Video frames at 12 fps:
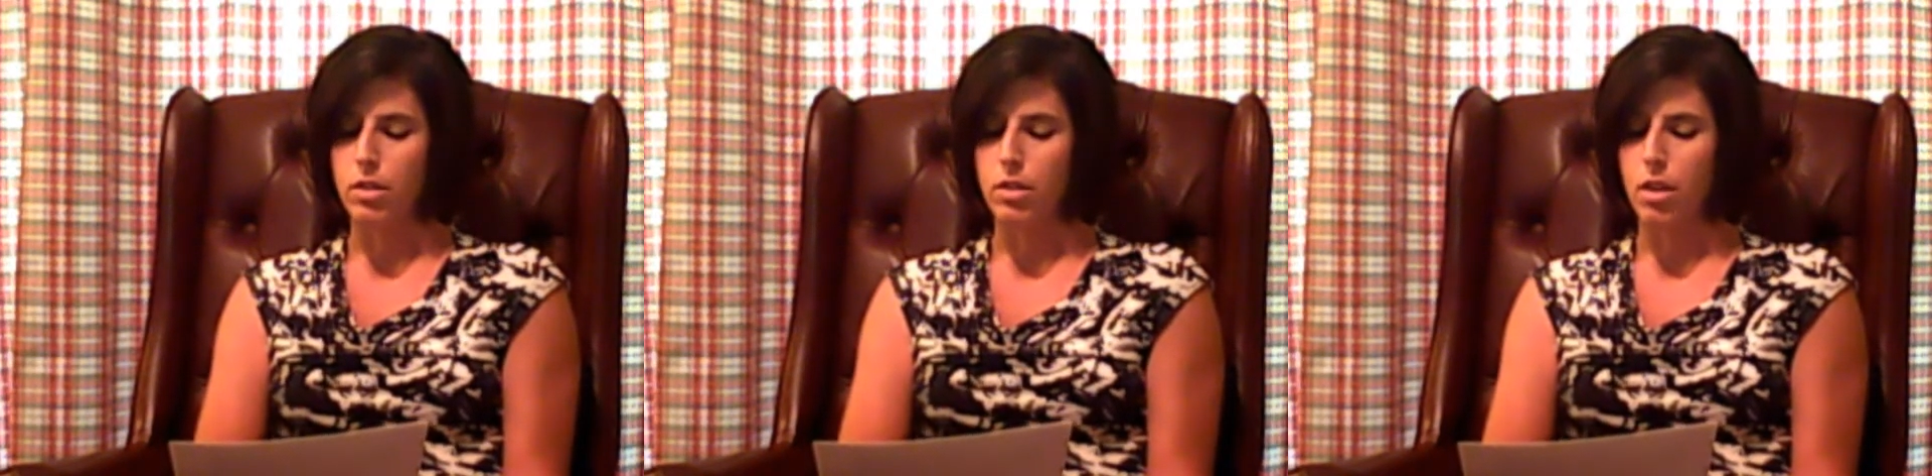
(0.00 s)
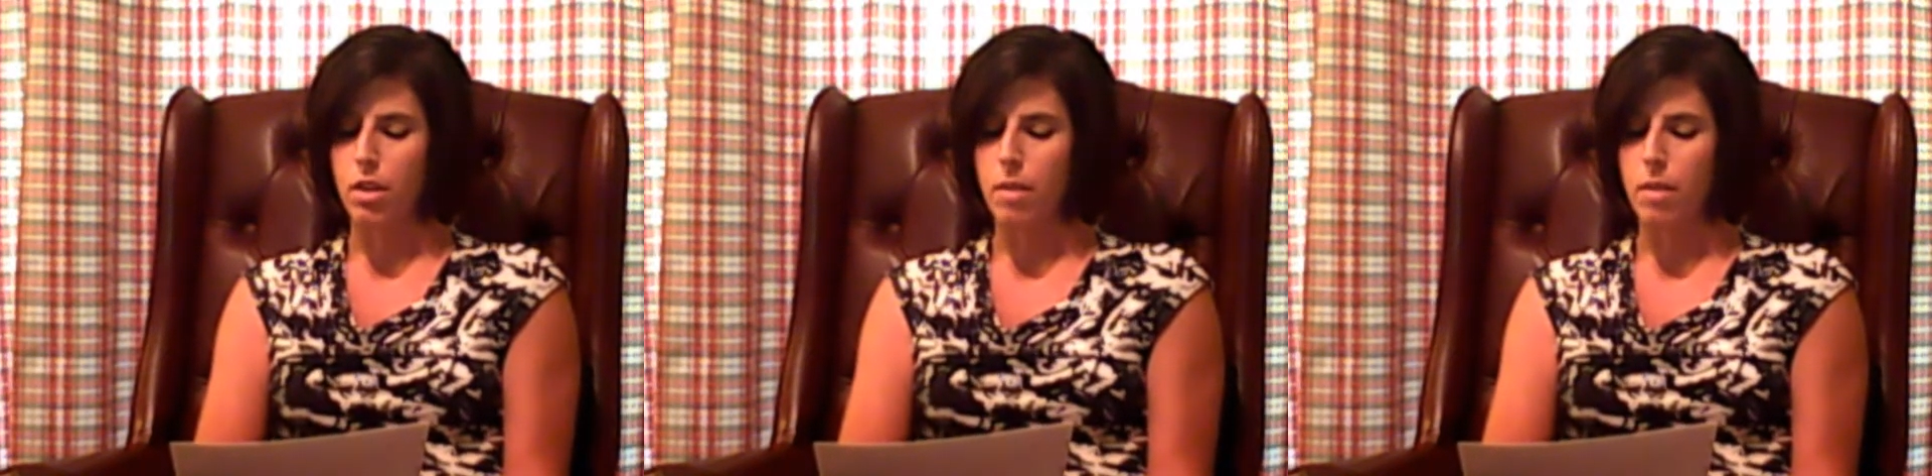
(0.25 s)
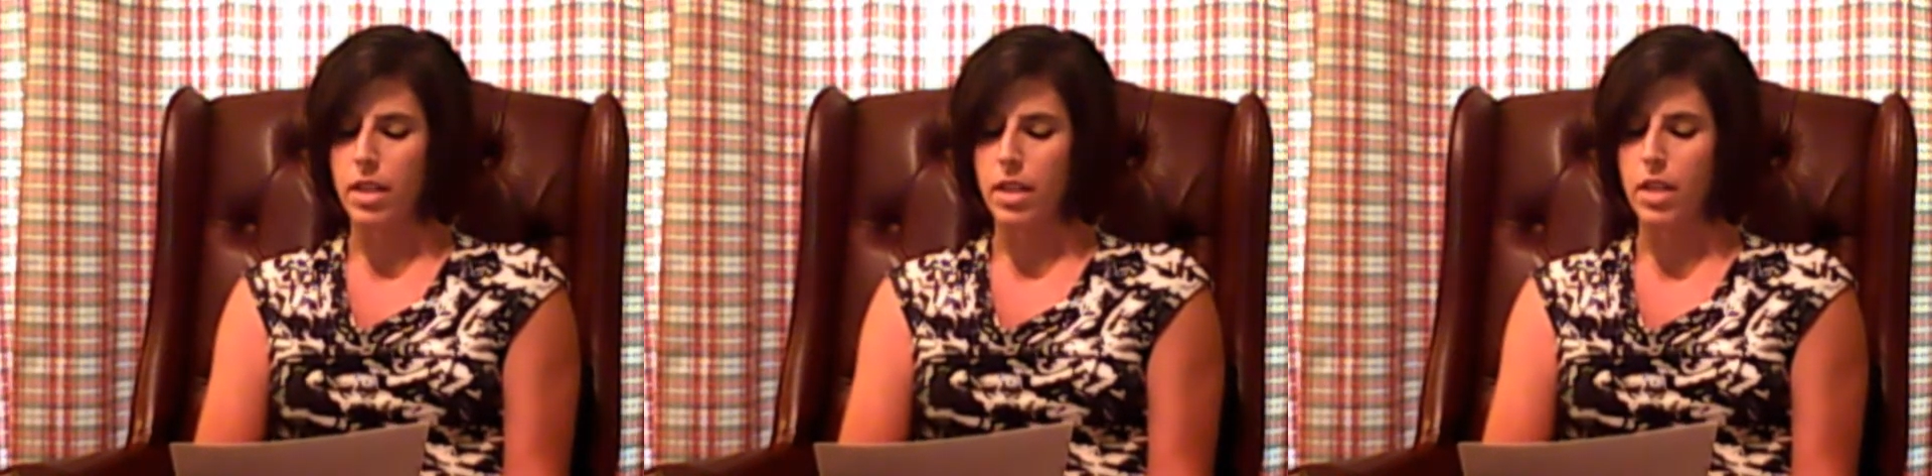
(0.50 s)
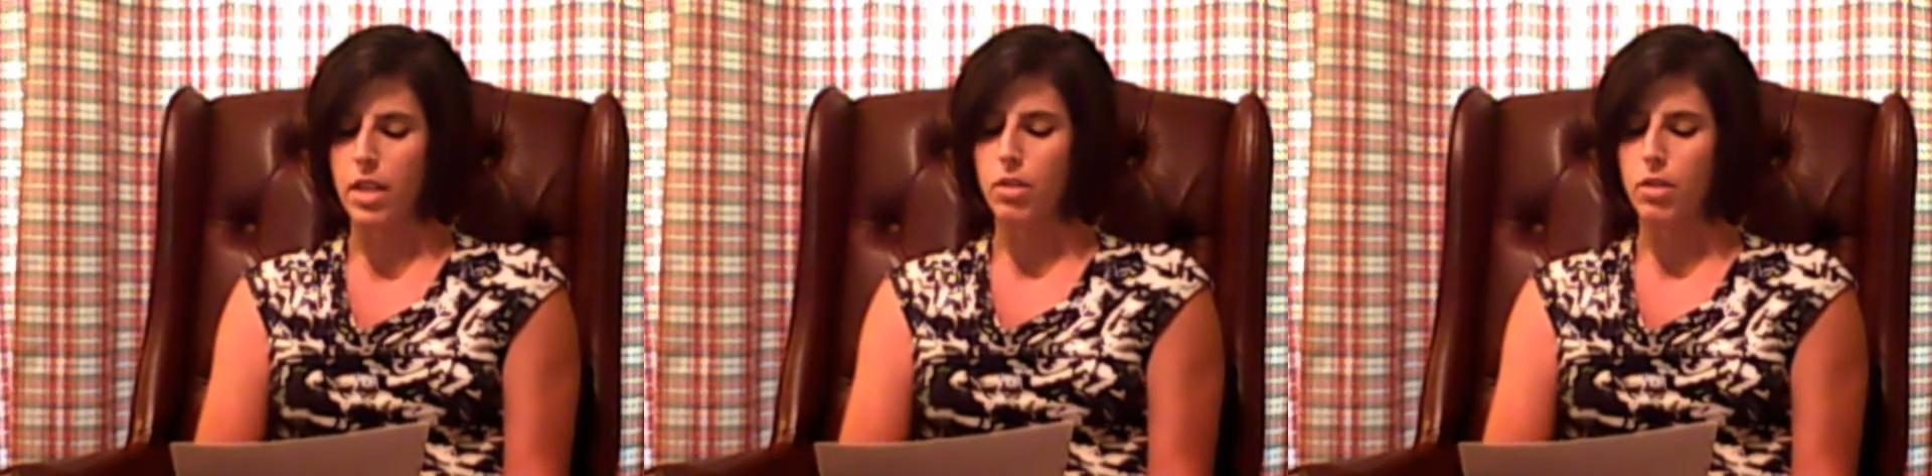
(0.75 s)
talk about the
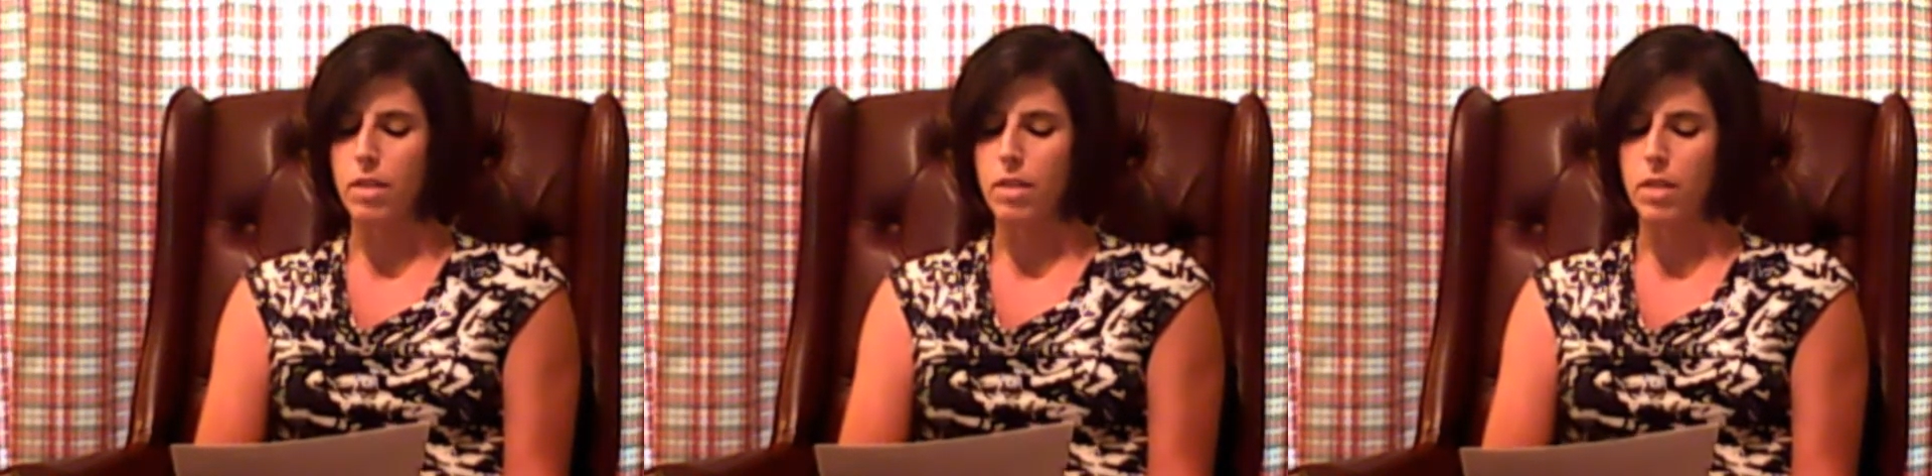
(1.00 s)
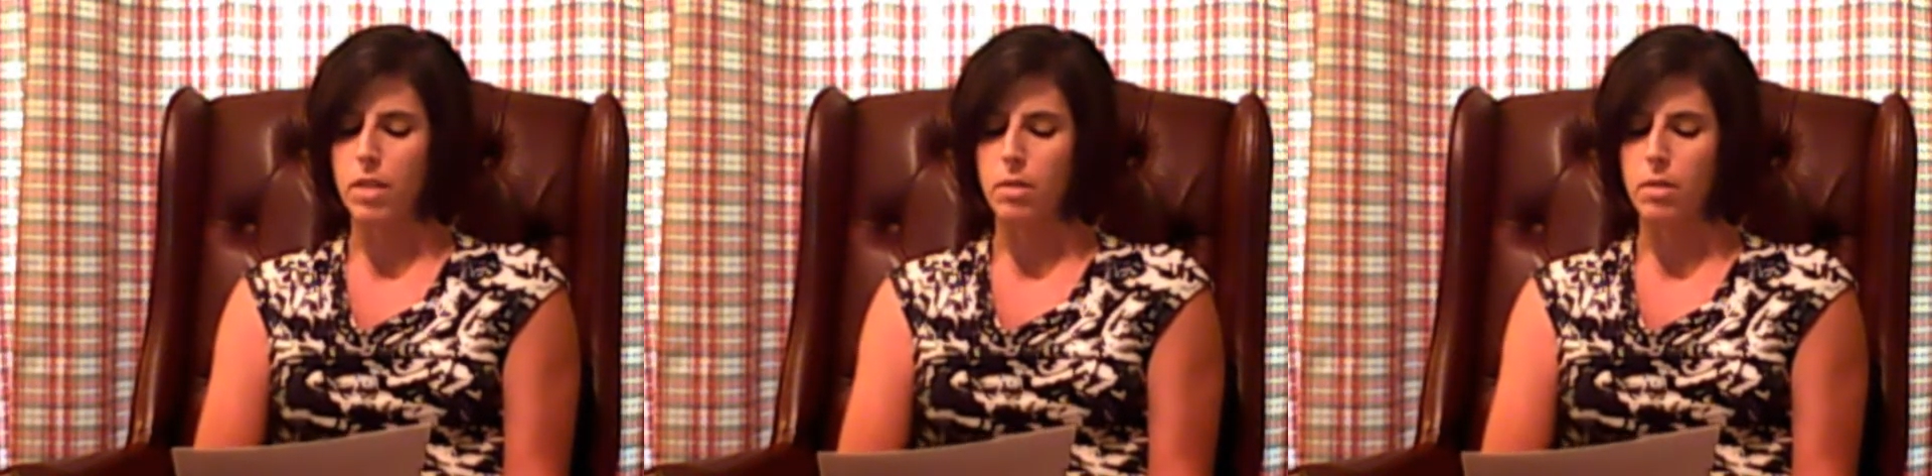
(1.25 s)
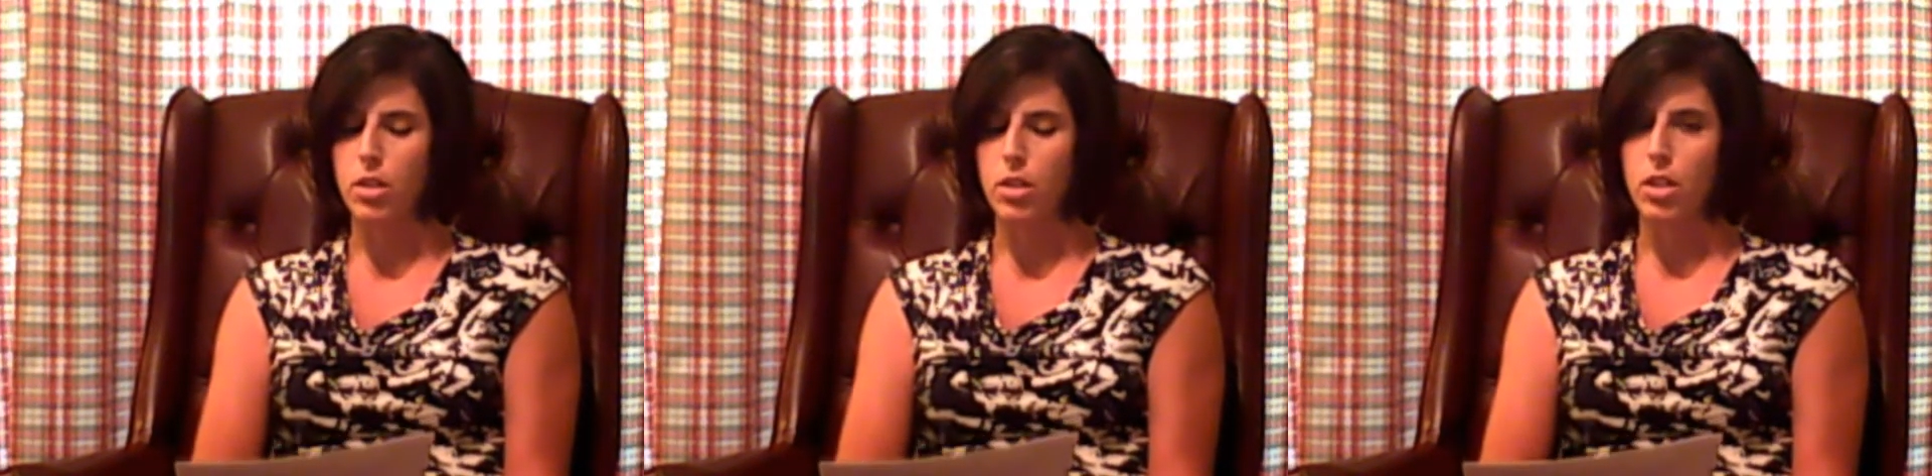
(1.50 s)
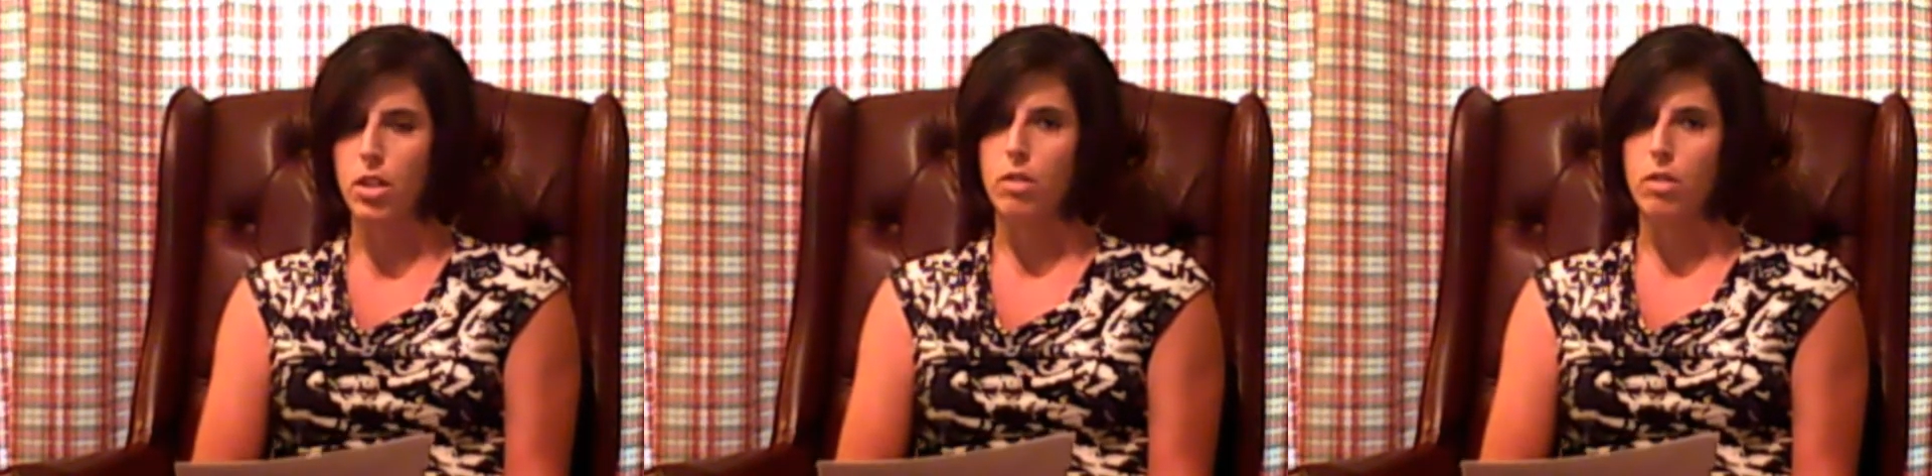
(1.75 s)
history of substance
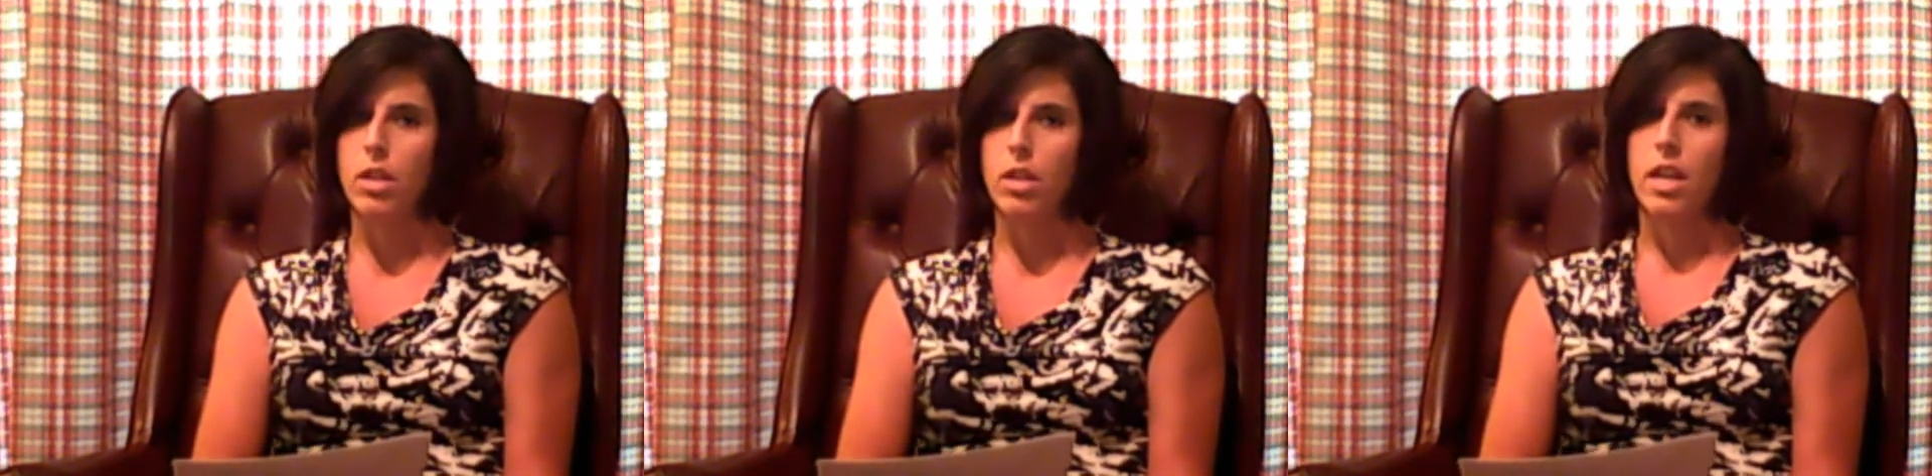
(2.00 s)
use